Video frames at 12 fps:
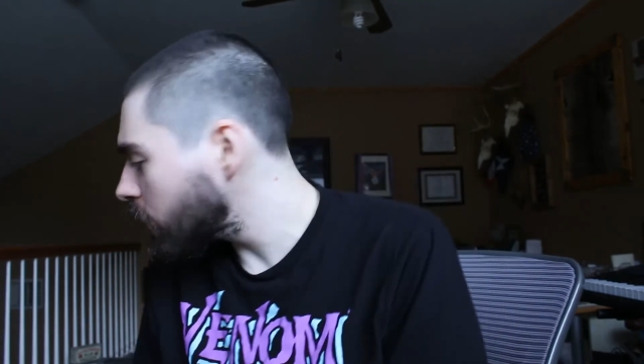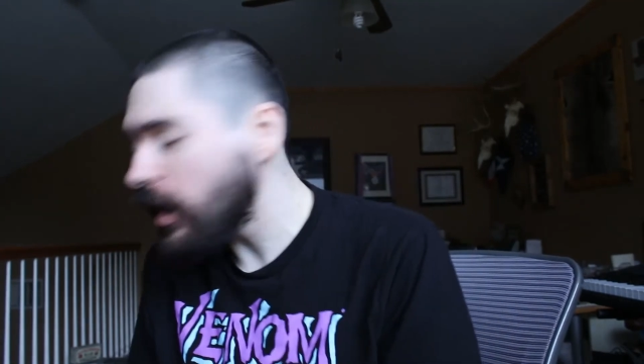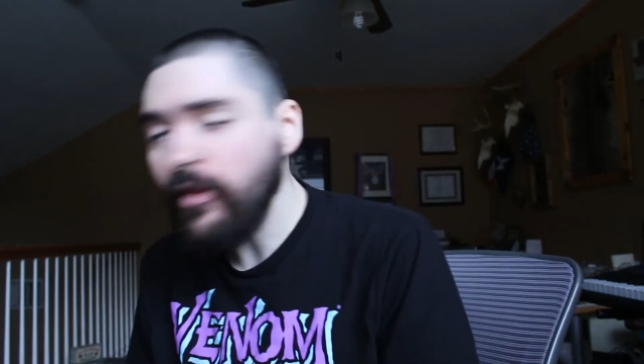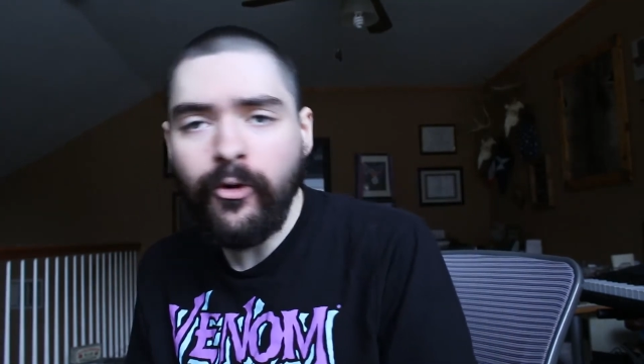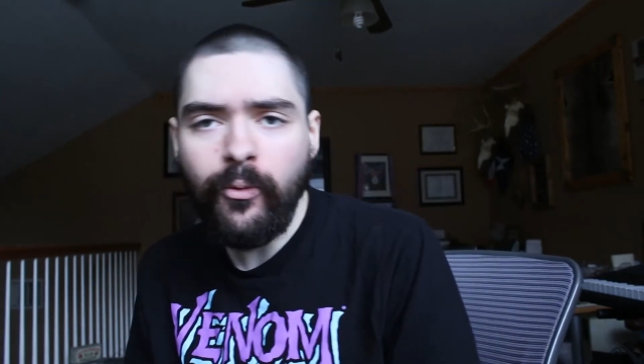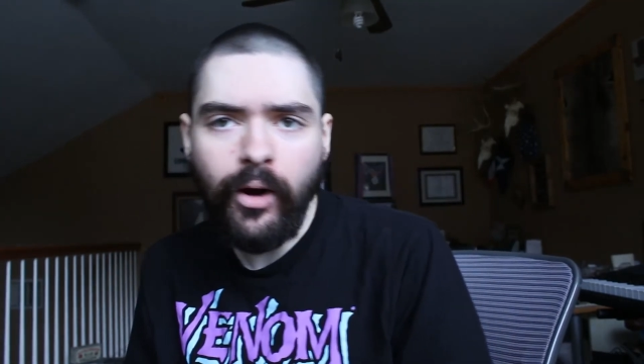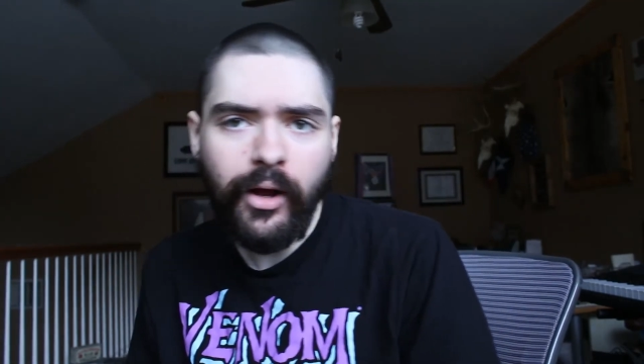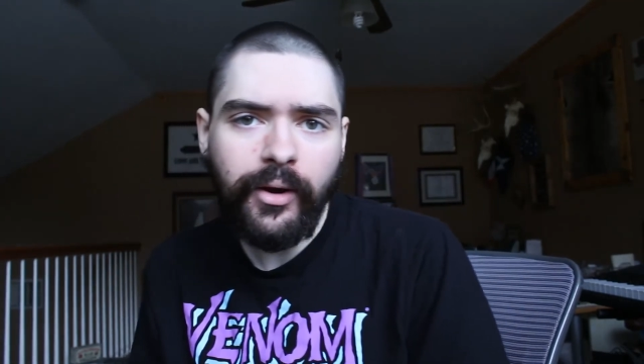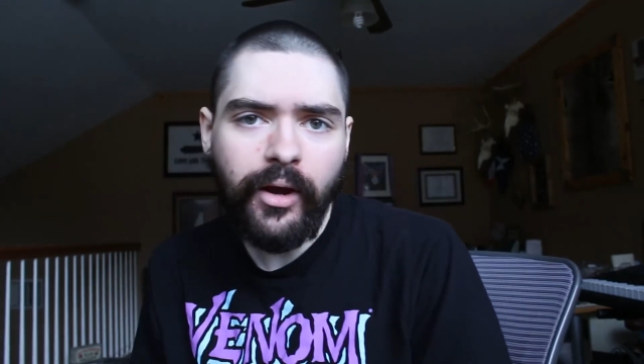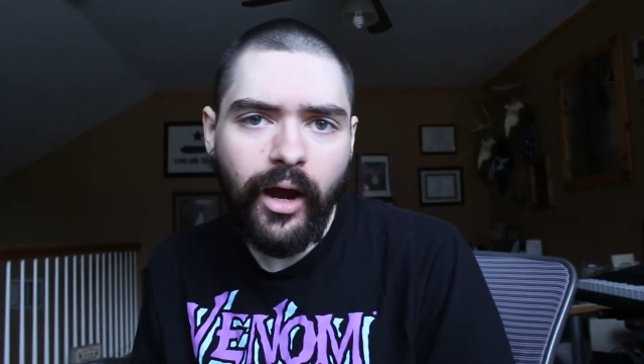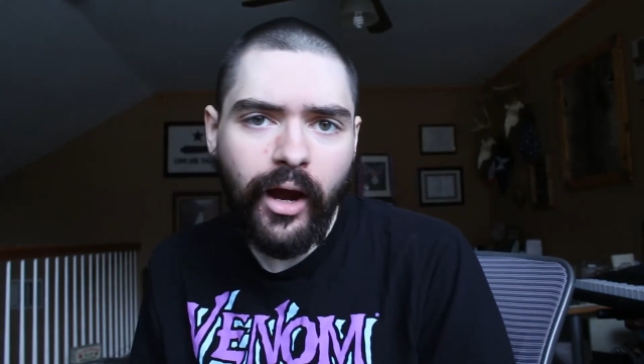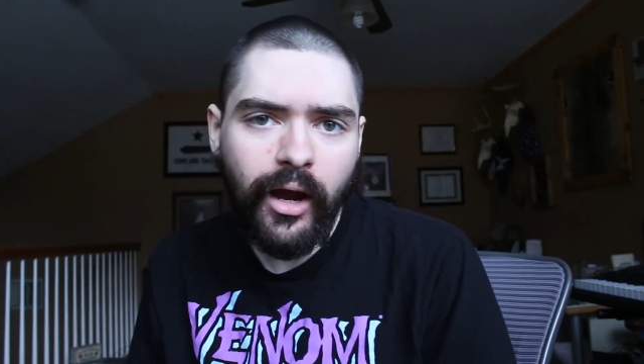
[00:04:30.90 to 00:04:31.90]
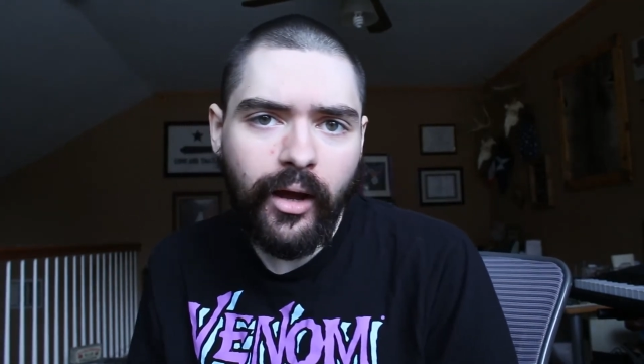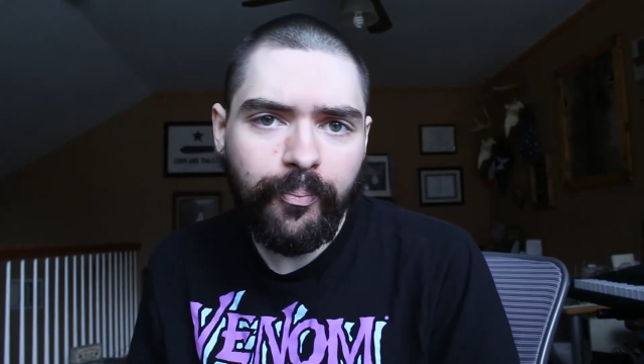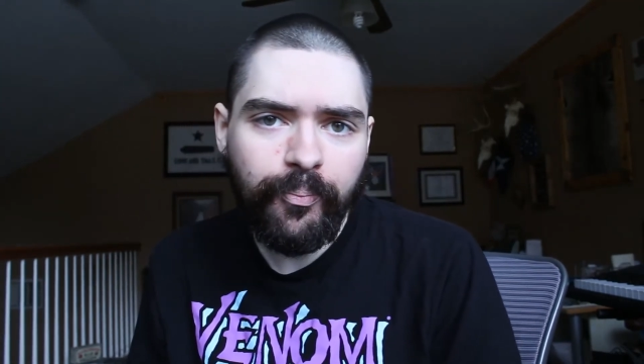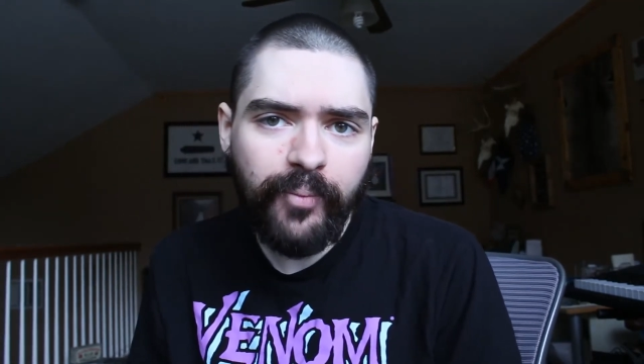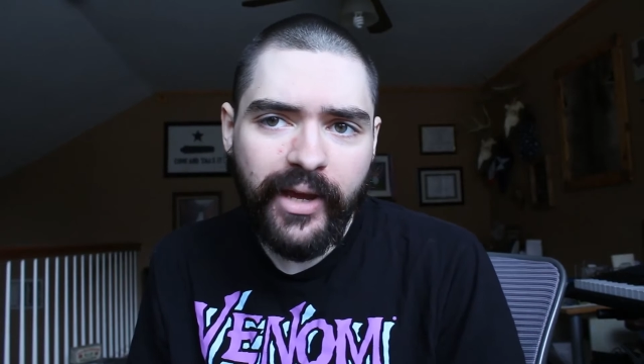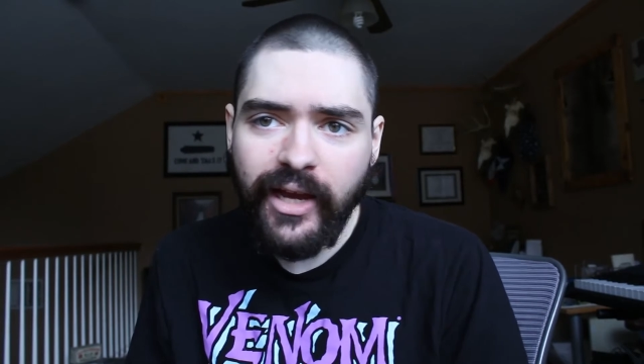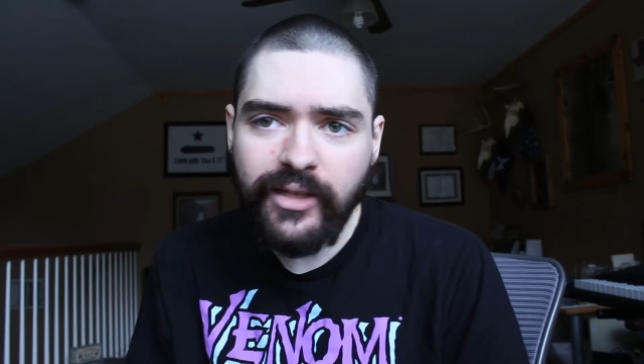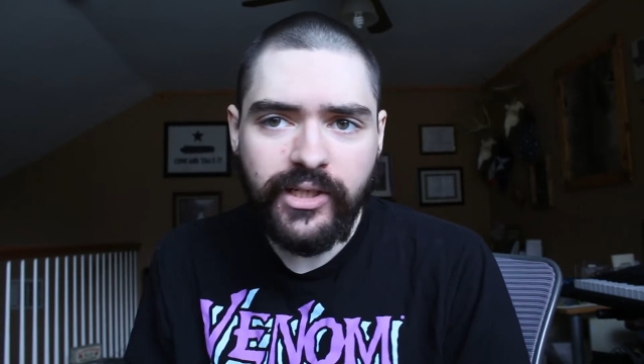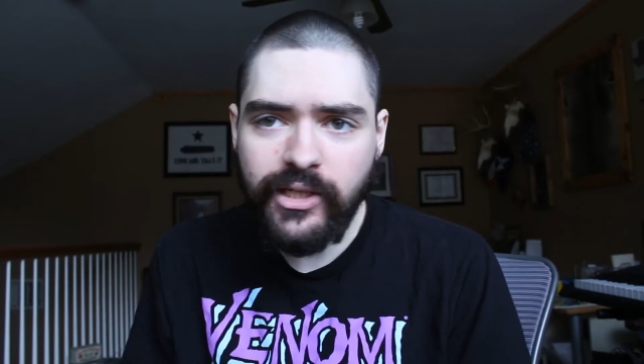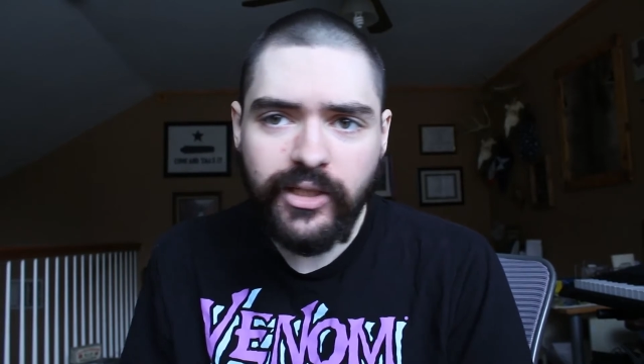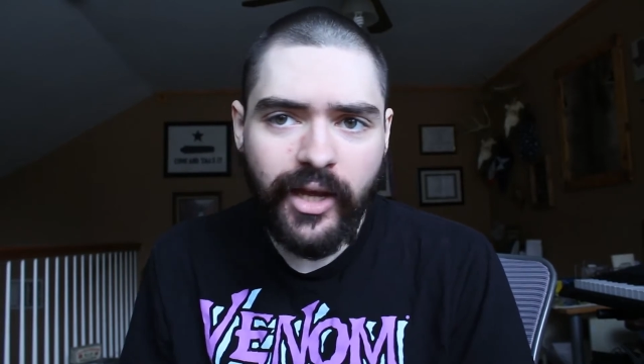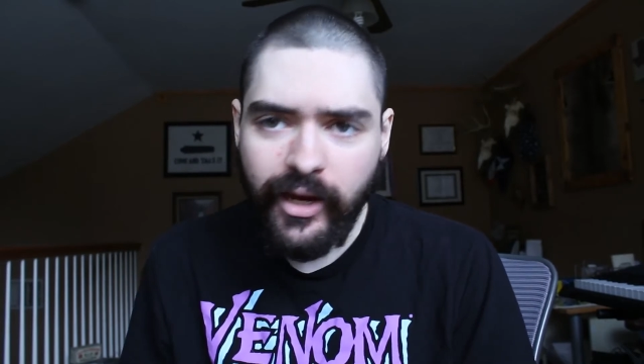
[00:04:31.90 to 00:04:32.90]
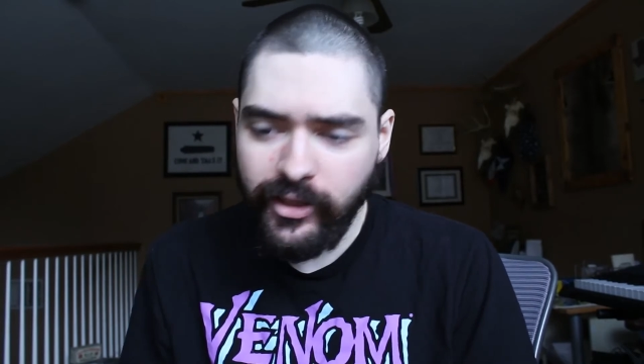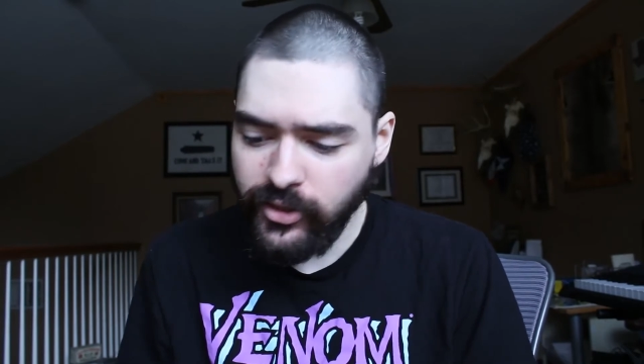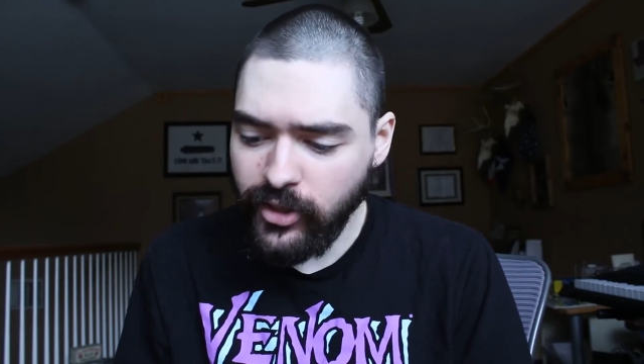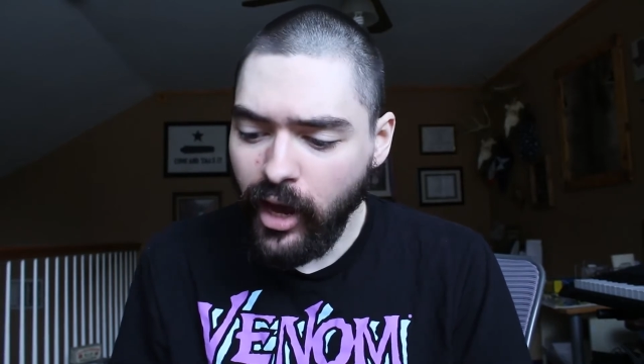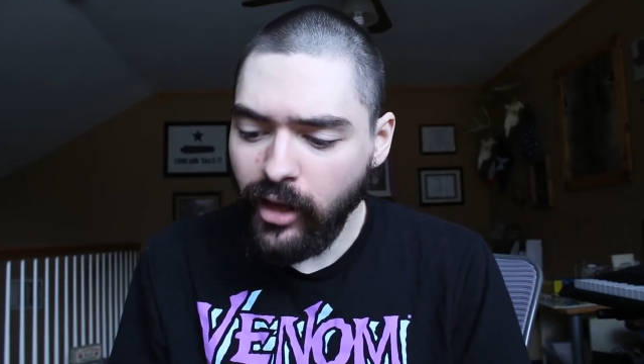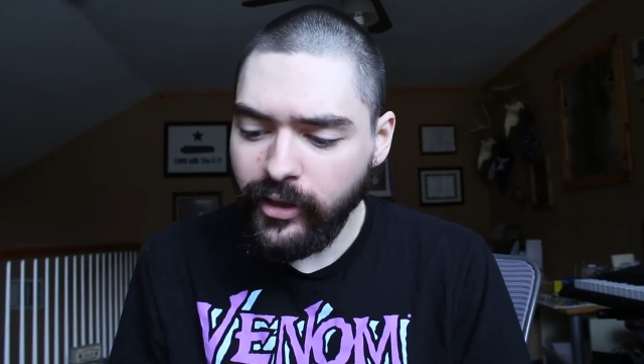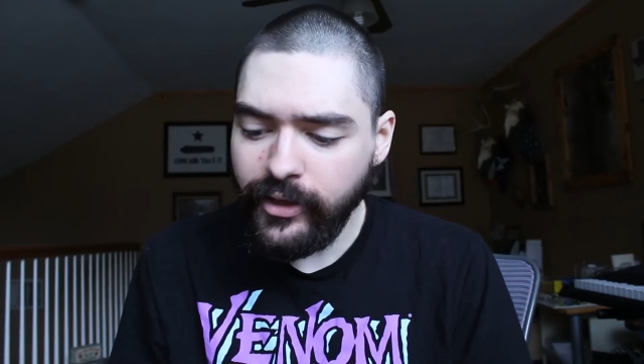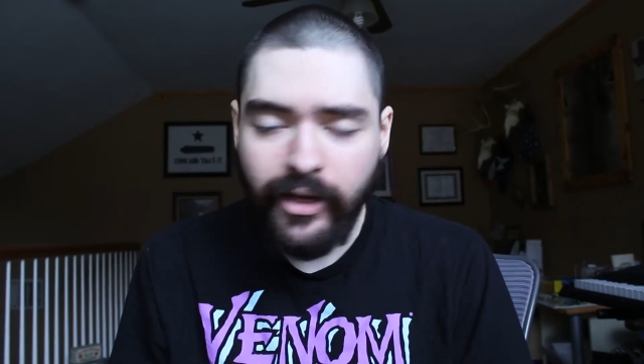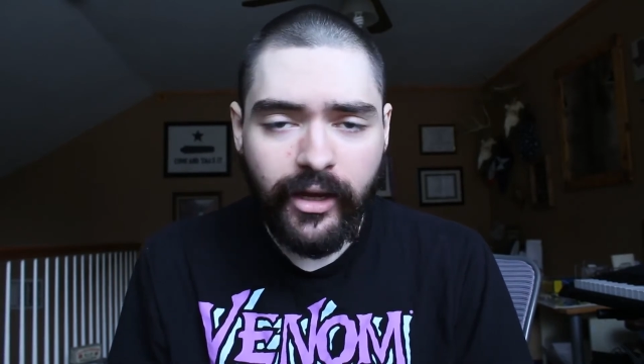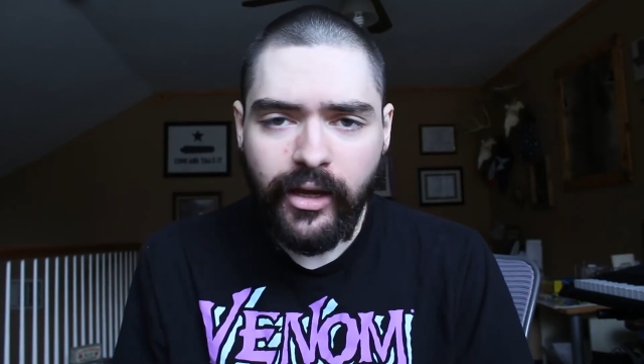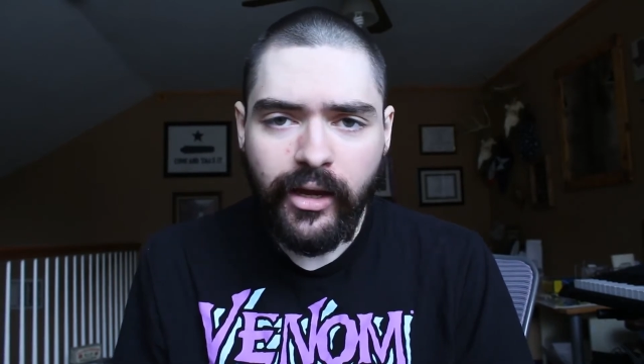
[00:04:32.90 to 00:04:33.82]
the other one, because he's like a solid